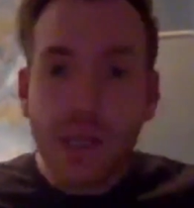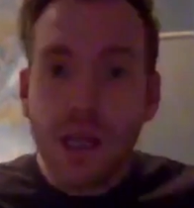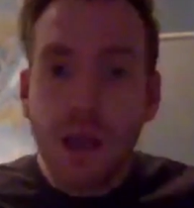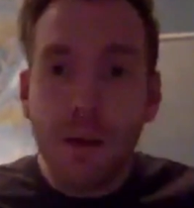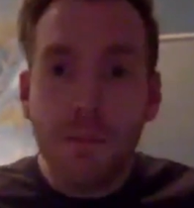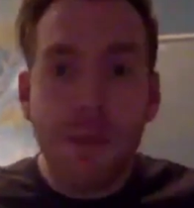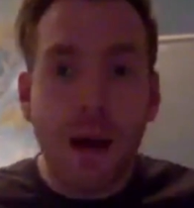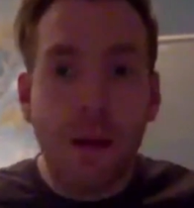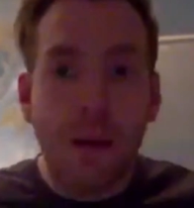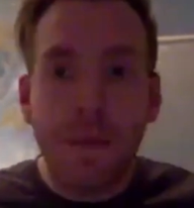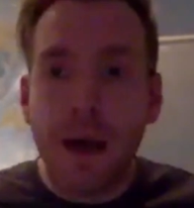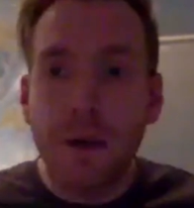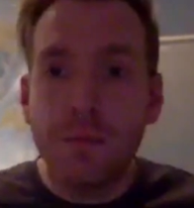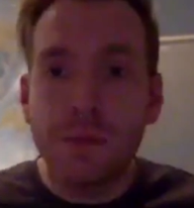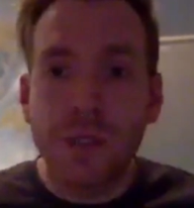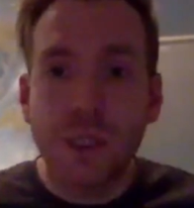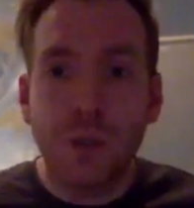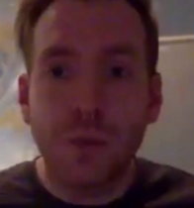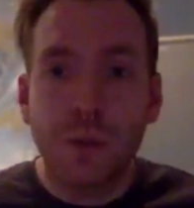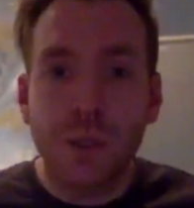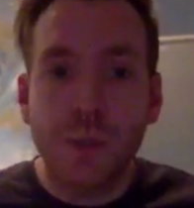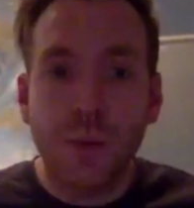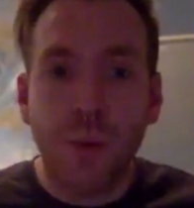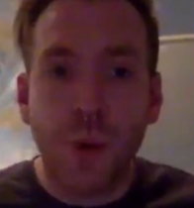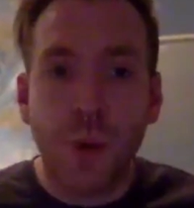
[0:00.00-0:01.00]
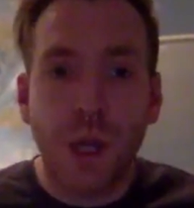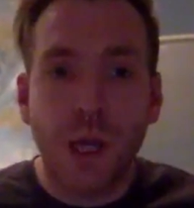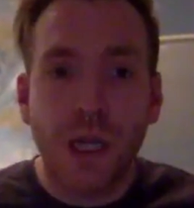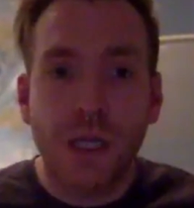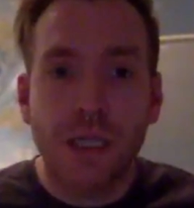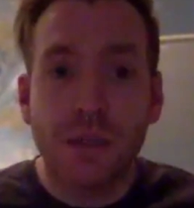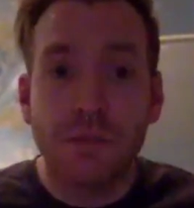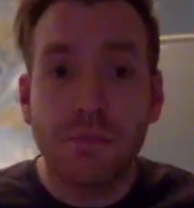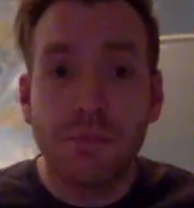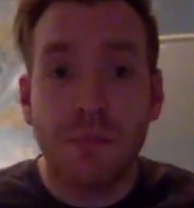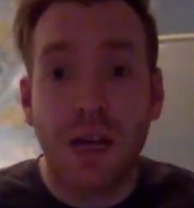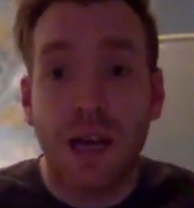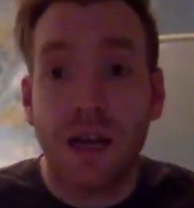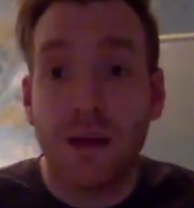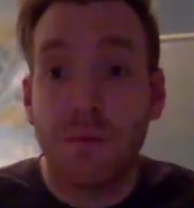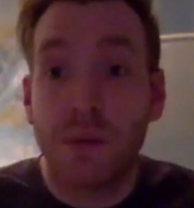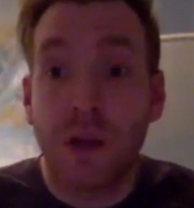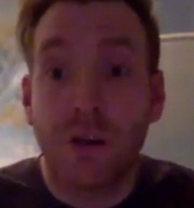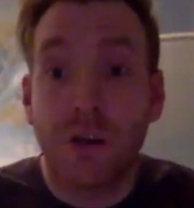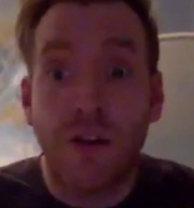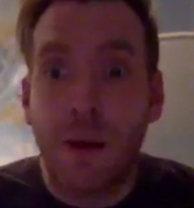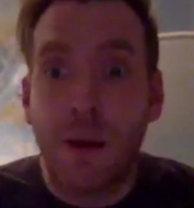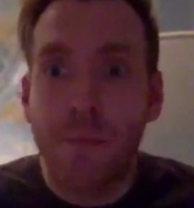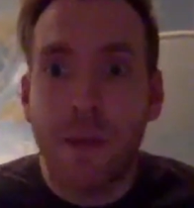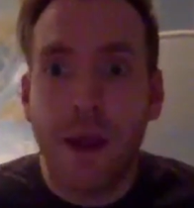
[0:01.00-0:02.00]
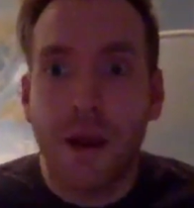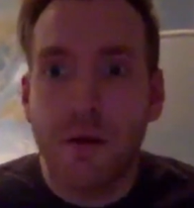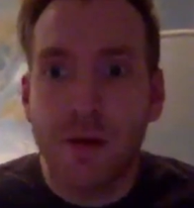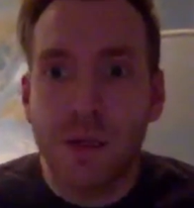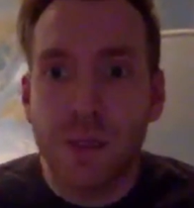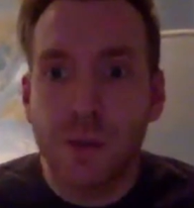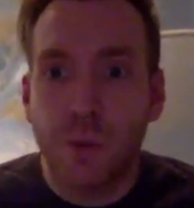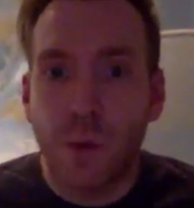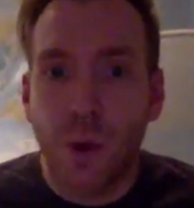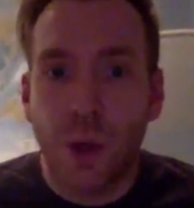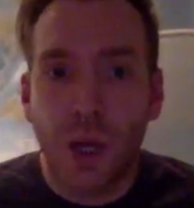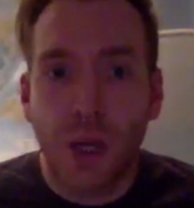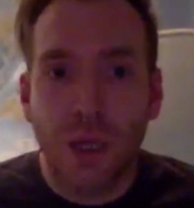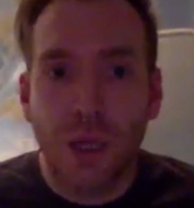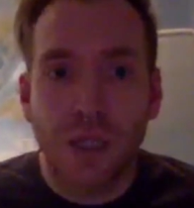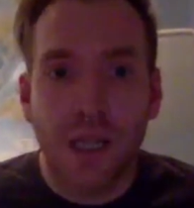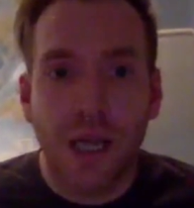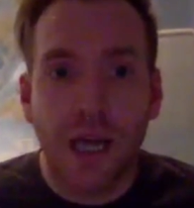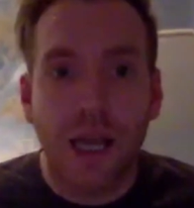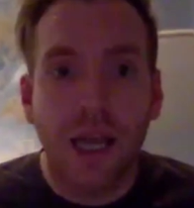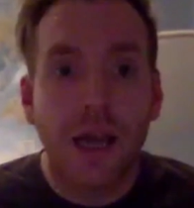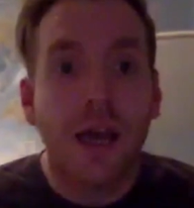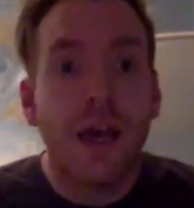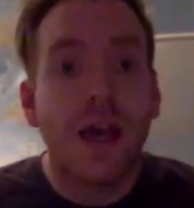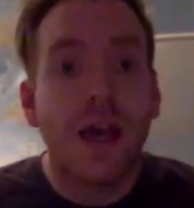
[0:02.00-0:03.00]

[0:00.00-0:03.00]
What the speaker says: My mom's always worked, my grandparents worked, like